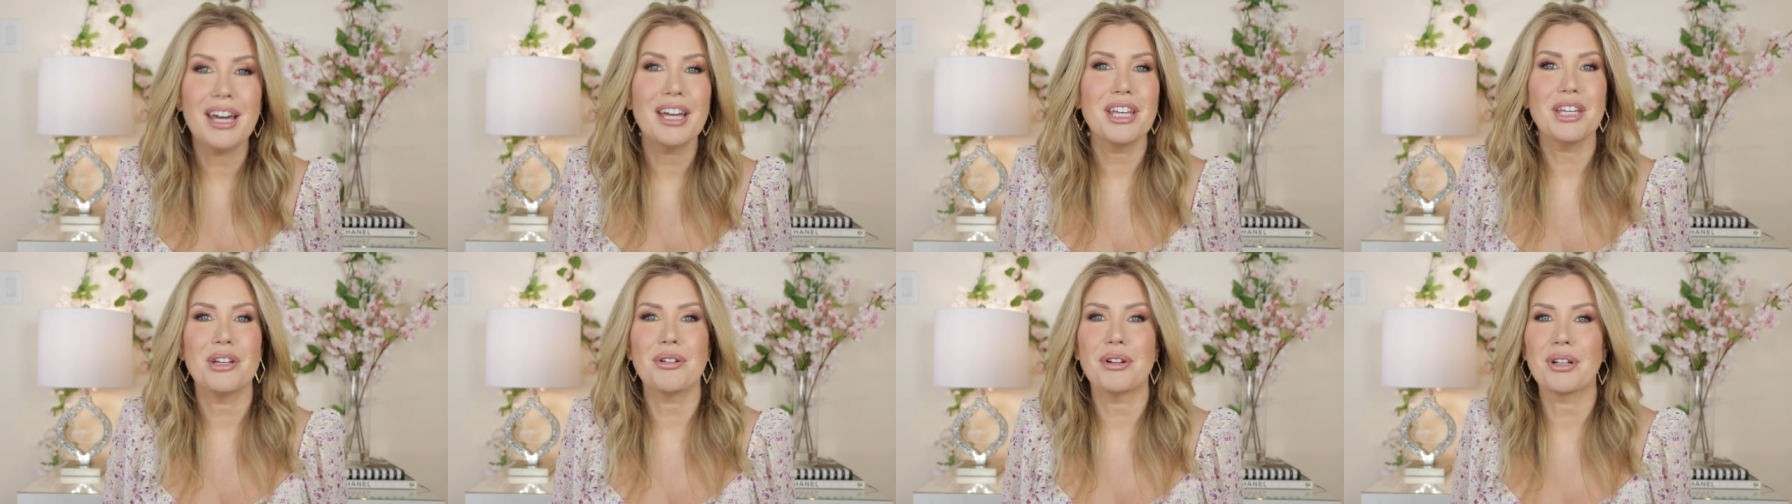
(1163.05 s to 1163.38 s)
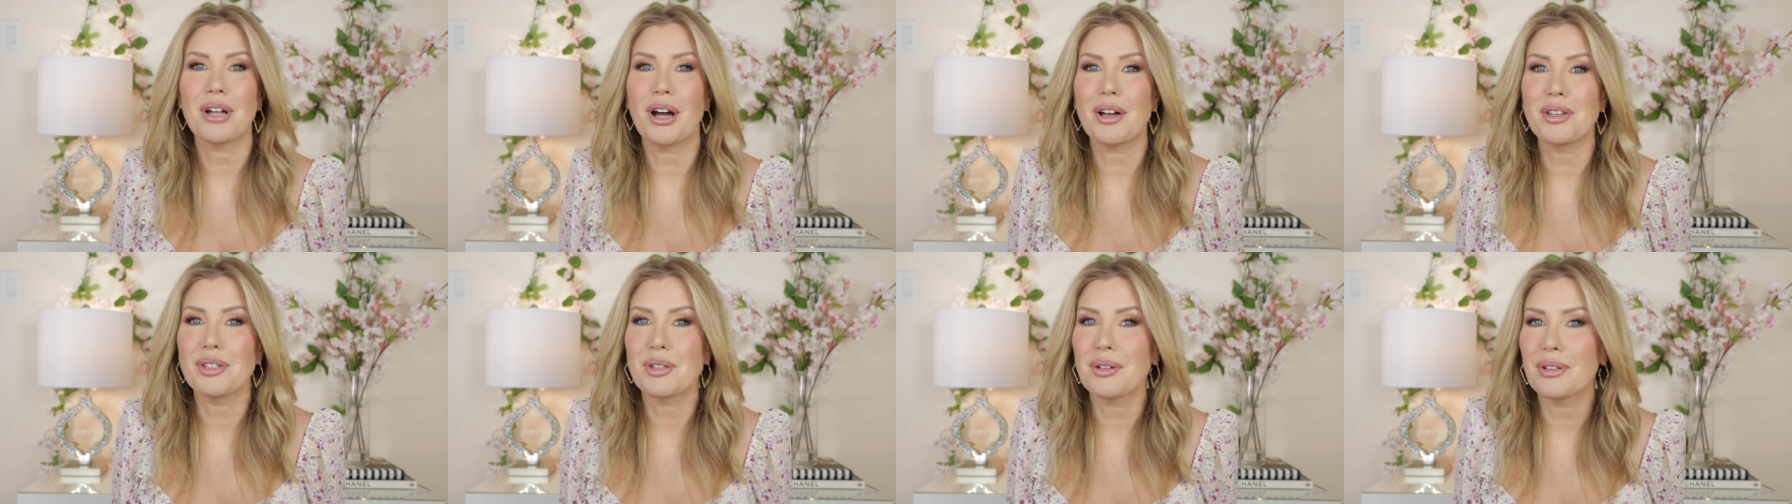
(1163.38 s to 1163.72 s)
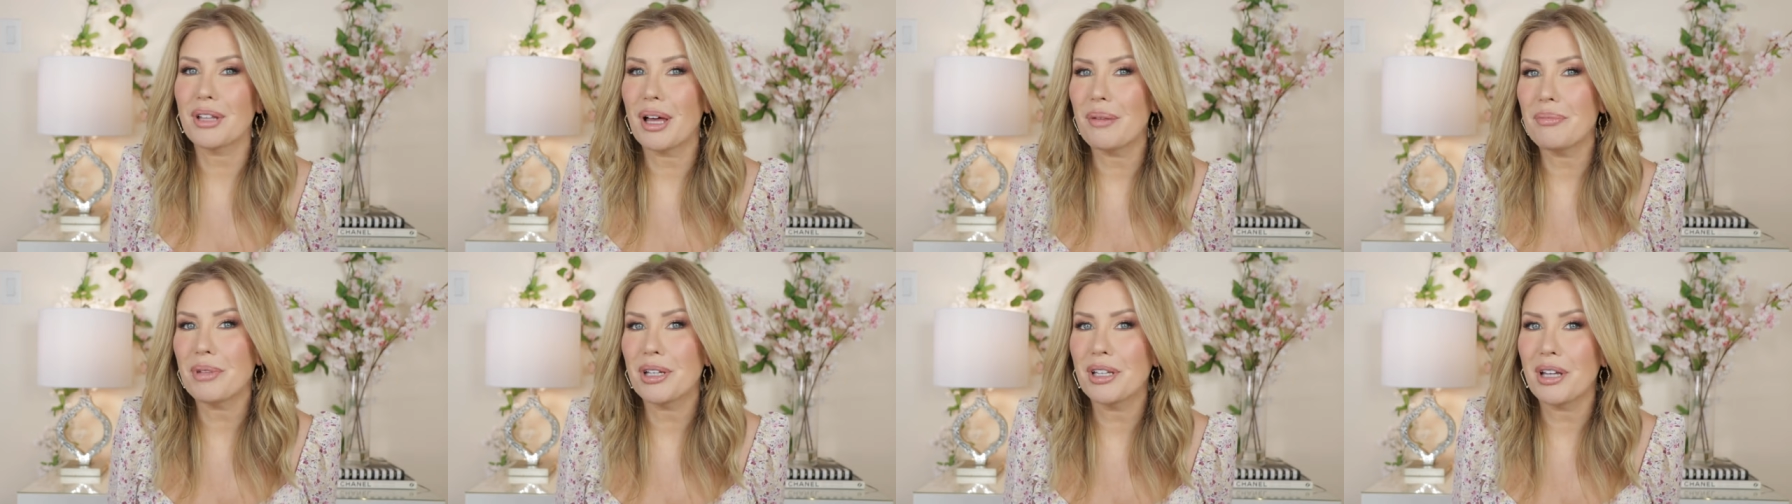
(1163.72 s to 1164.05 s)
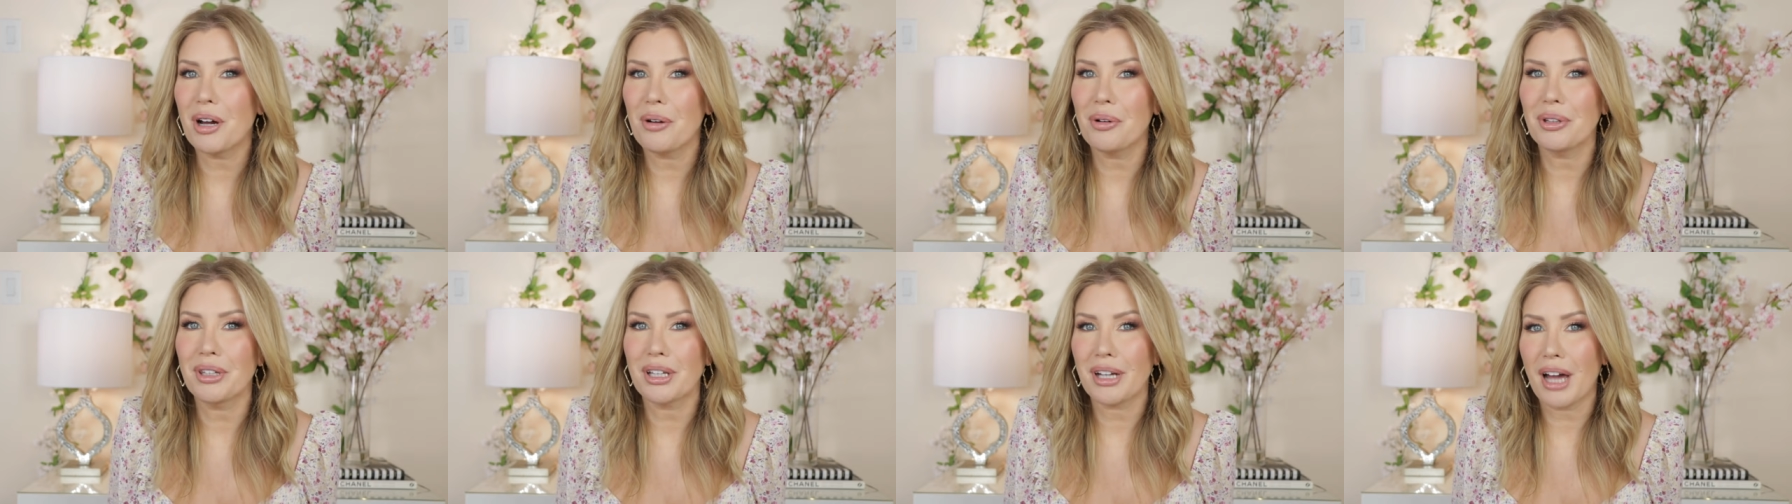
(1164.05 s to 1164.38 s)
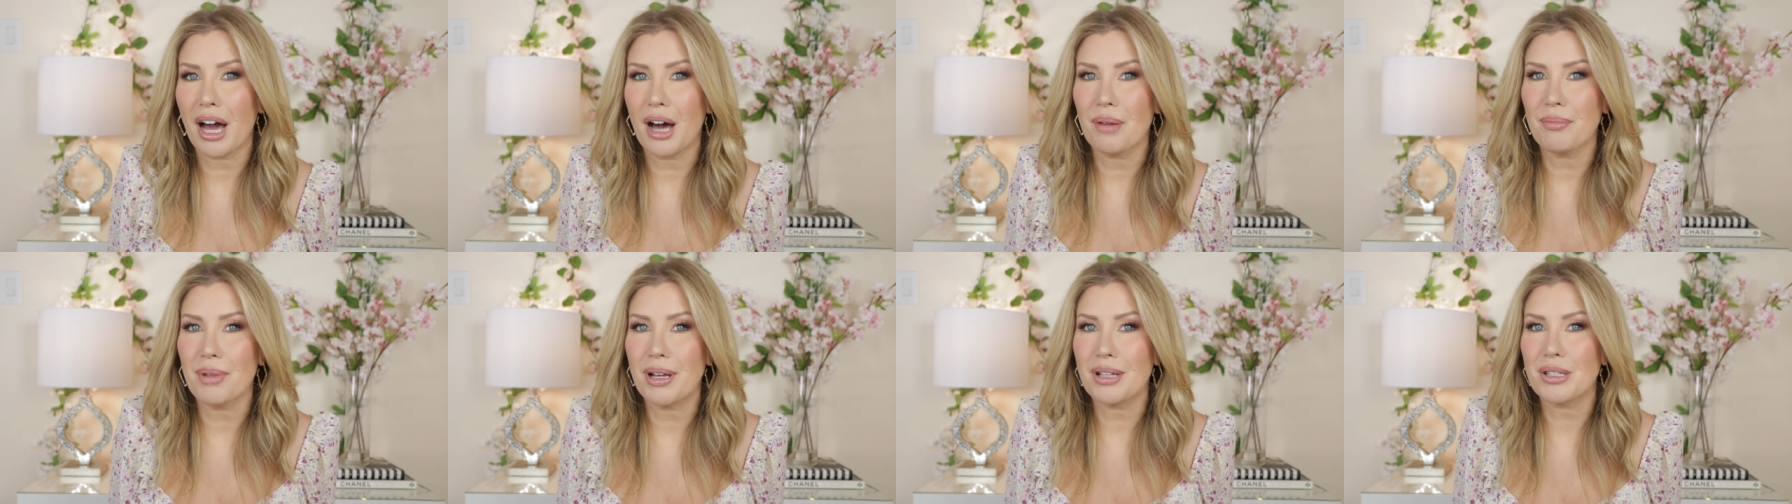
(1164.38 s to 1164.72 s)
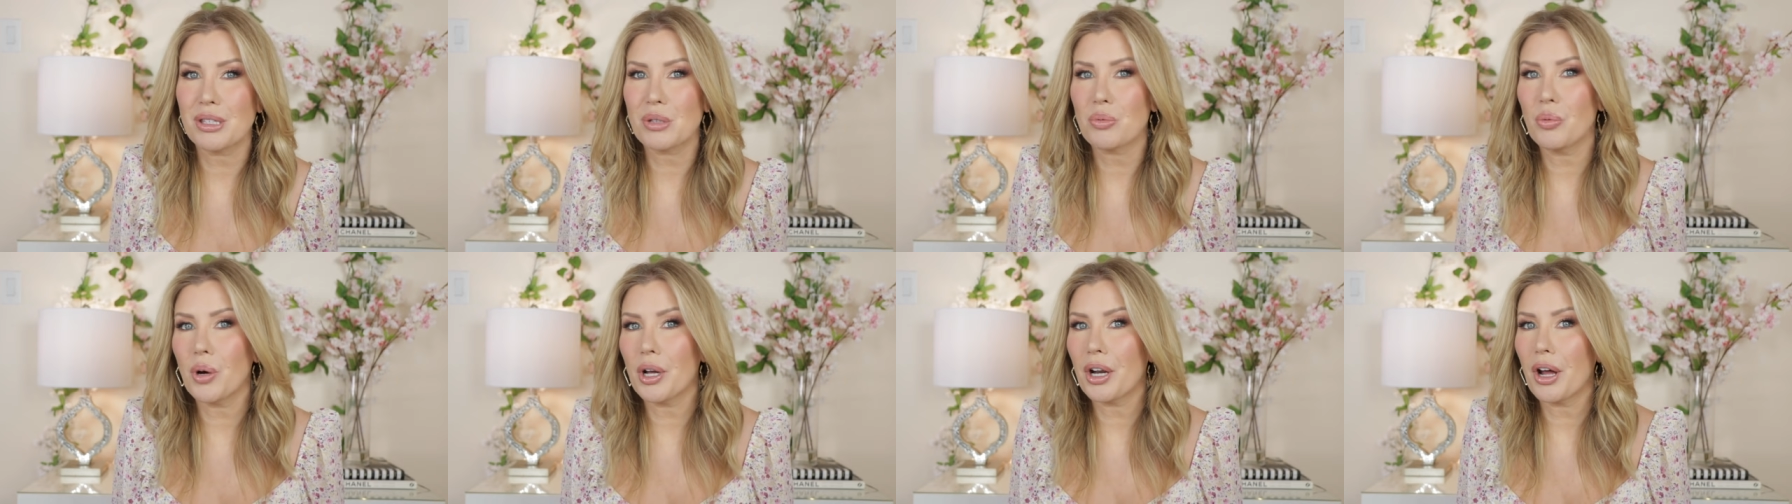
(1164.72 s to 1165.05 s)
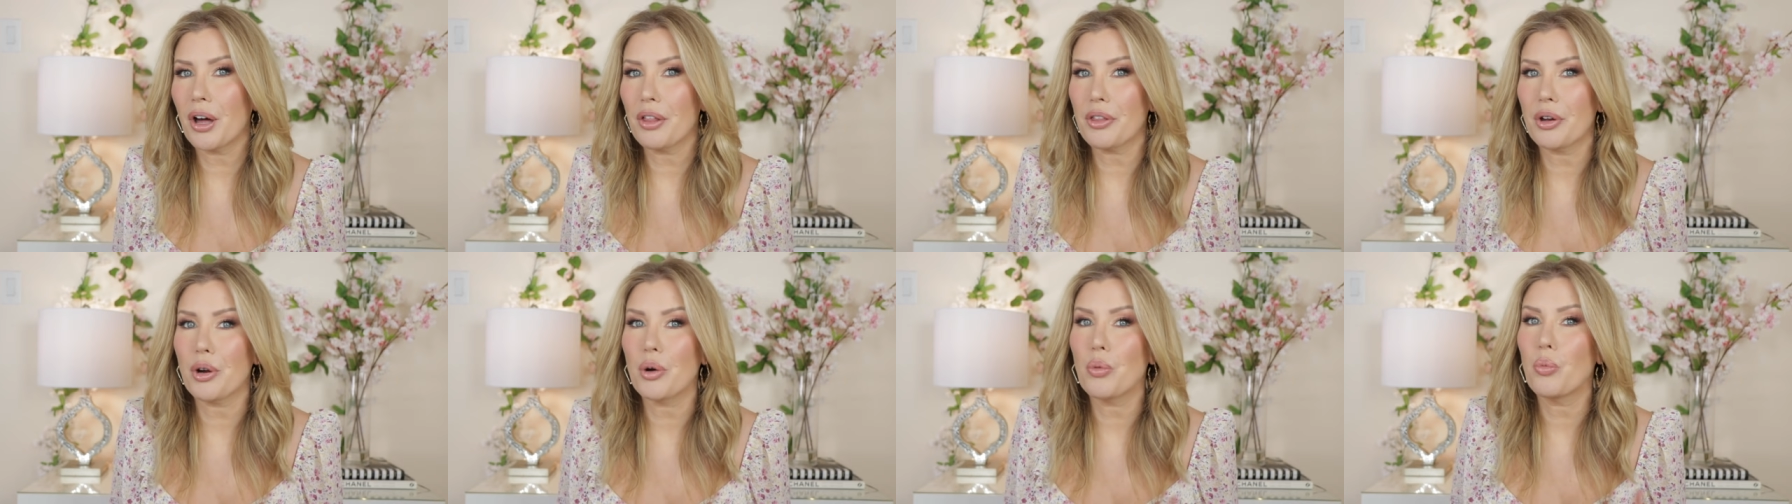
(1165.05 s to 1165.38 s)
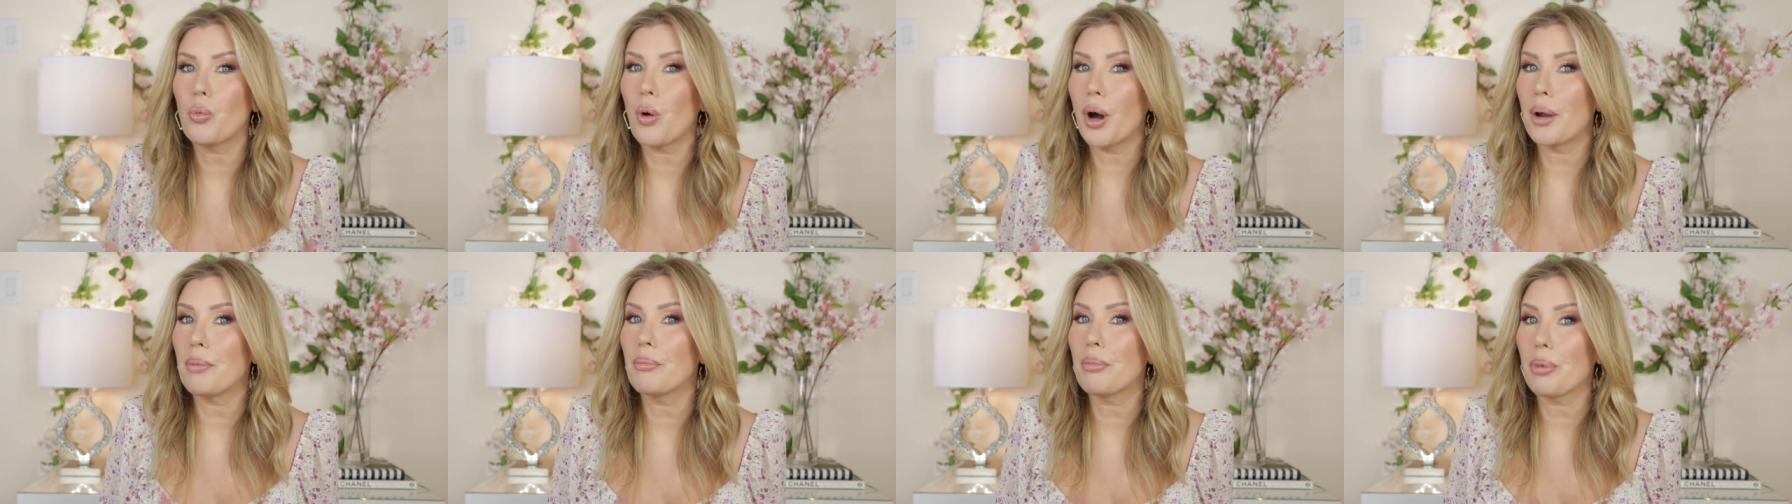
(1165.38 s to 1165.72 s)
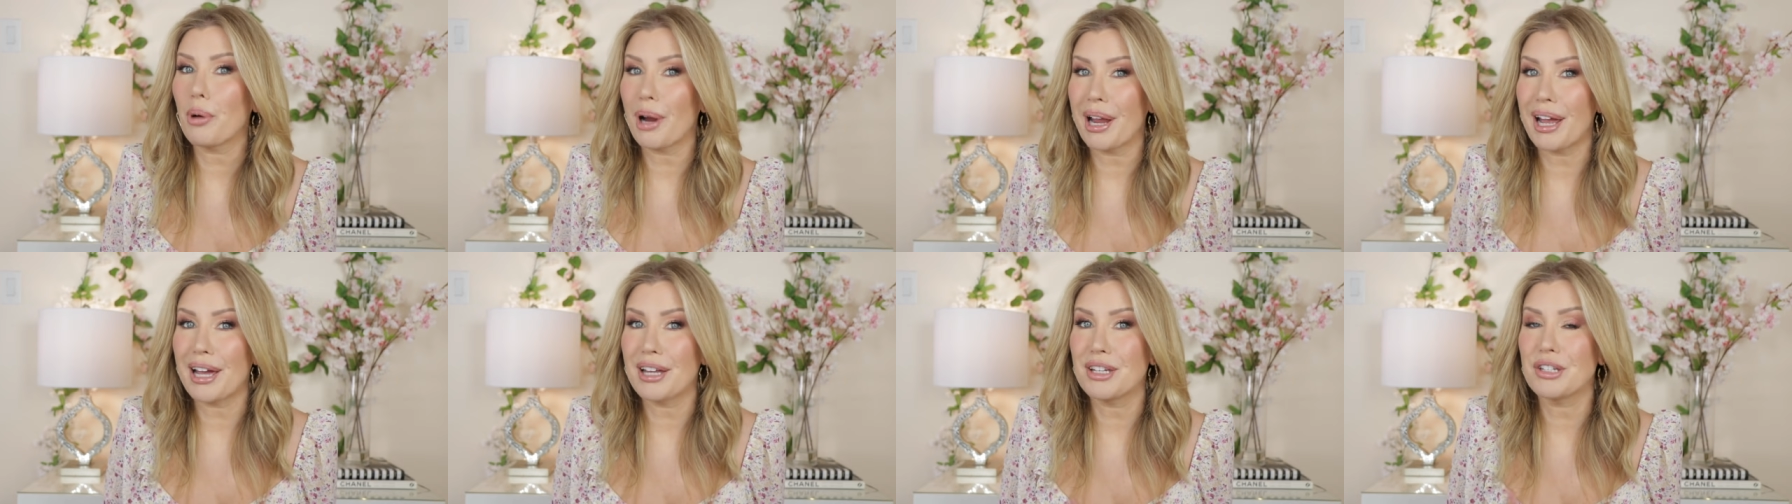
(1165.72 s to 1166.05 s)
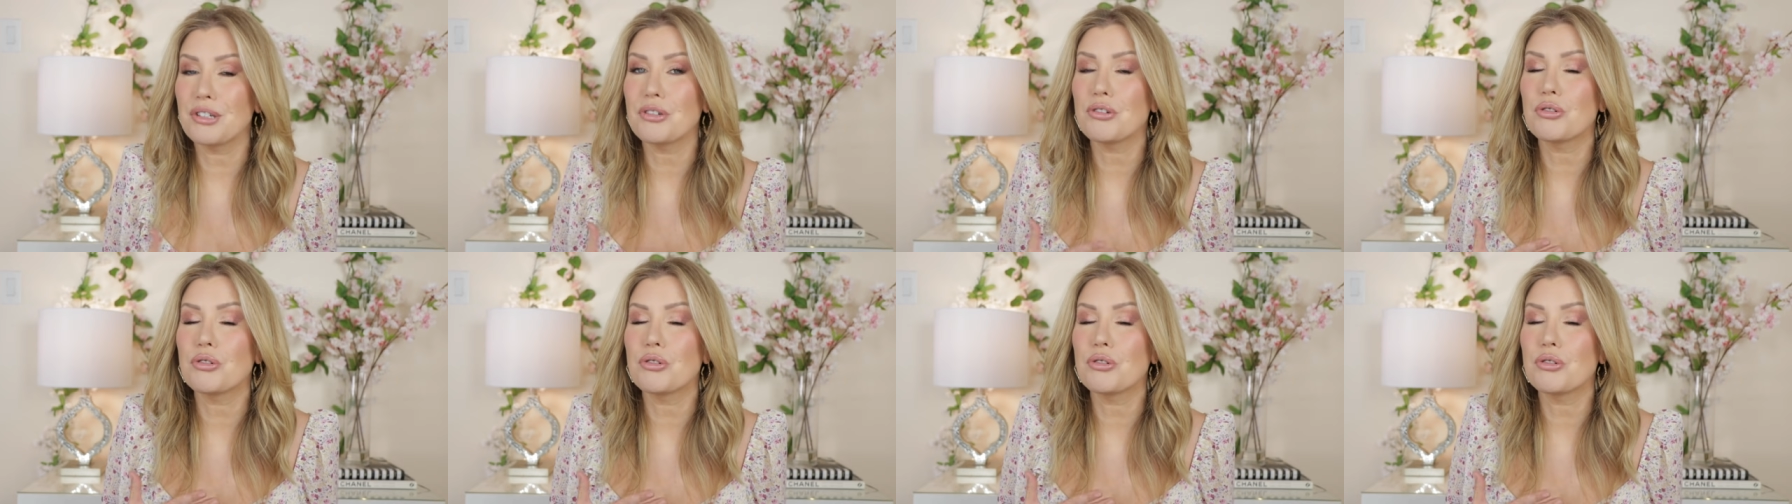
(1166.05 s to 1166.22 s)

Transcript: You can also let me know in the comments what other one brand